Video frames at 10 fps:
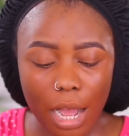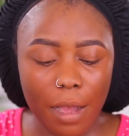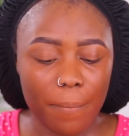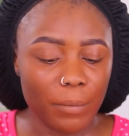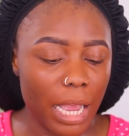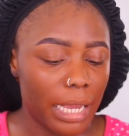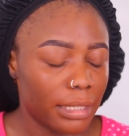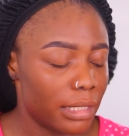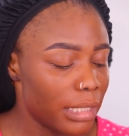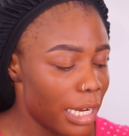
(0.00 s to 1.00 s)
um, I
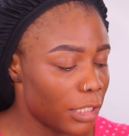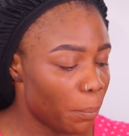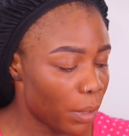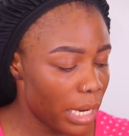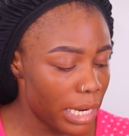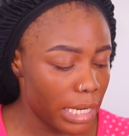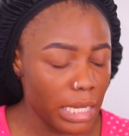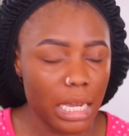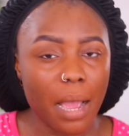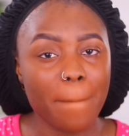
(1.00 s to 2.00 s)
decided to put it in
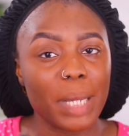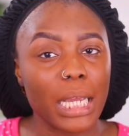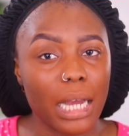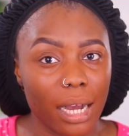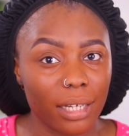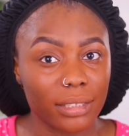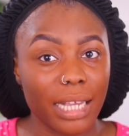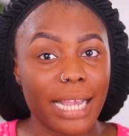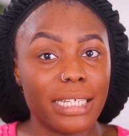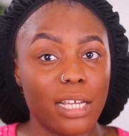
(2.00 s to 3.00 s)
here because
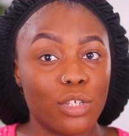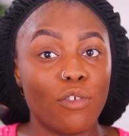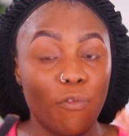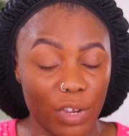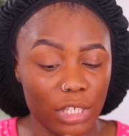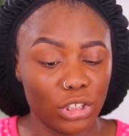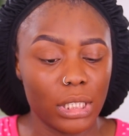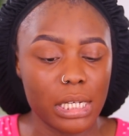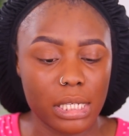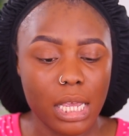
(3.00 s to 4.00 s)
I need to finish
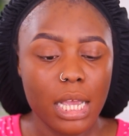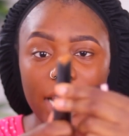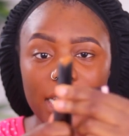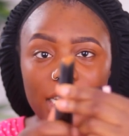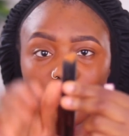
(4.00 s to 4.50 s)
it. And